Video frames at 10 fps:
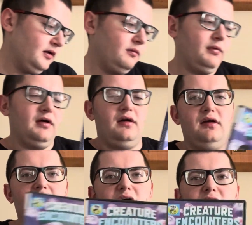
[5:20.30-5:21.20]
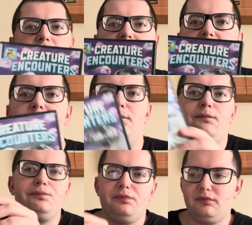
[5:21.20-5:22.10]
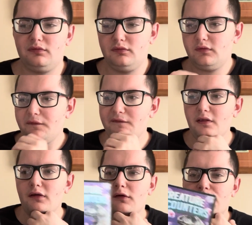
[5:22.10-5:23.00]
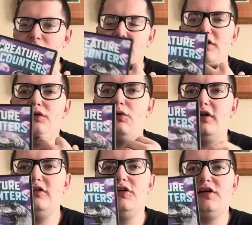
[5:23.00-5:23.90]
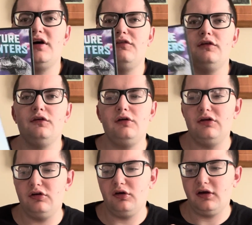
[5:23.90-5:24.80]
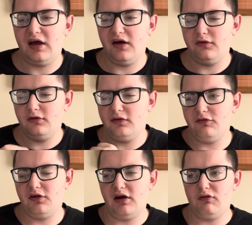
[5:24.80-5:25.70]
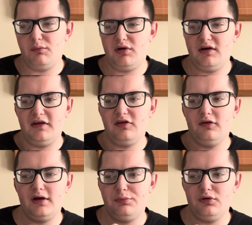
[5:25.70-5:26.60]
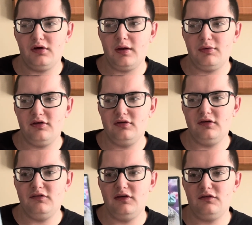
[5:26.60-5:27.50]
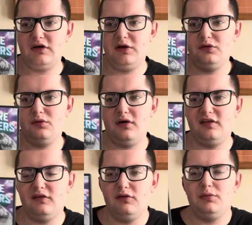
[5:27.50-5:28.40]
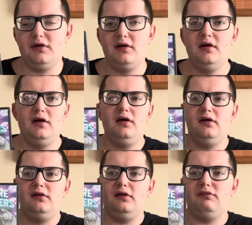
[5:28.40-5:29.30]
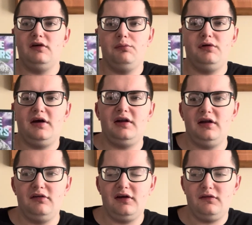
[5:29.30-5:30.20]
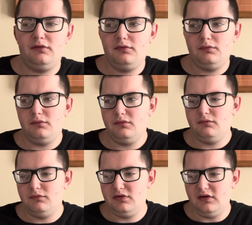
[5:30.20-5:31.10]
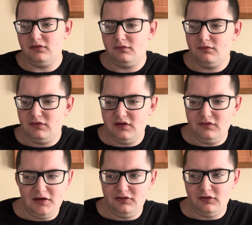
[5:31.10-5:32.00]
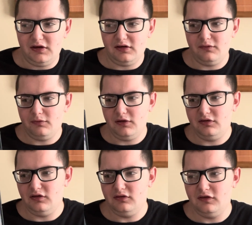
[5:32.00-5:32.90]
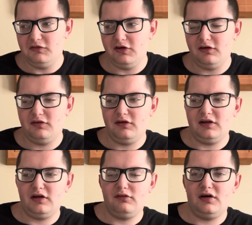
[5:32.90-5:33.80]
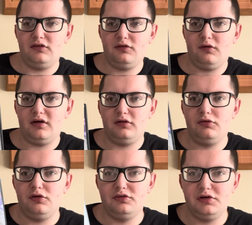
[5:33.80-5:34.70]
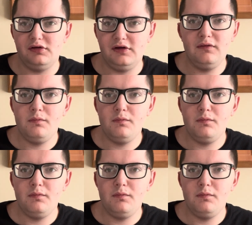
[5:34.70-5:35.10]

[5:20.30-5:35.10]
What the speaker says: But yeah, anyways, the first Odd Squad DVD I have is Creature Encounters. They've only ever put out like little episode compilation DVDs of Odd Squad. They've never put out any like season DVDs or like a complete series DVD or anything like that of Odd Squad, unfortunately.